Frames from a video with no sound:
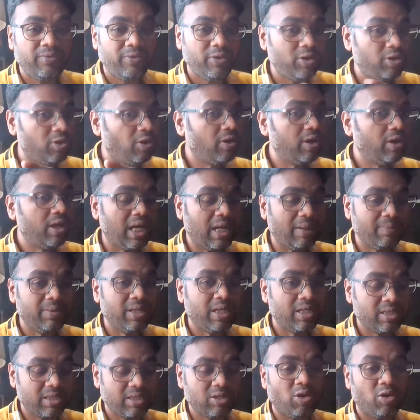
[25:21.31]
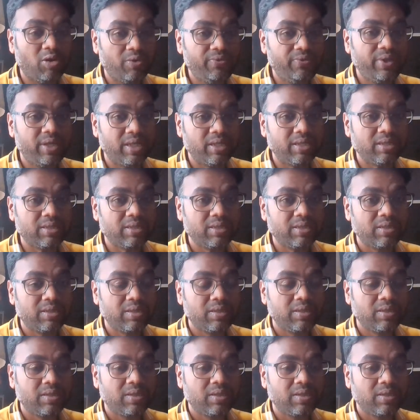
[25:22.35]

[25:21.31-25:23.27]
if you don't have that confidence,